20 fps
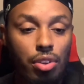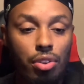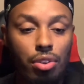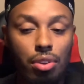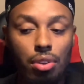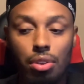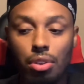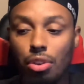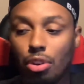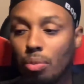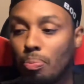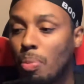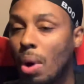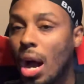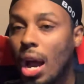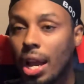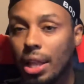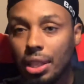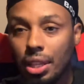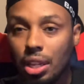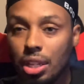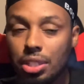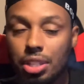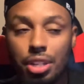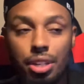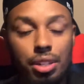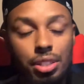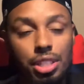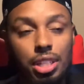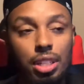buying things
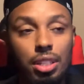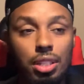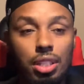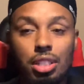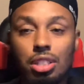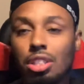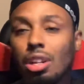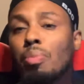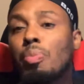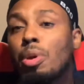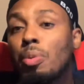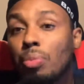here and selling things. Some people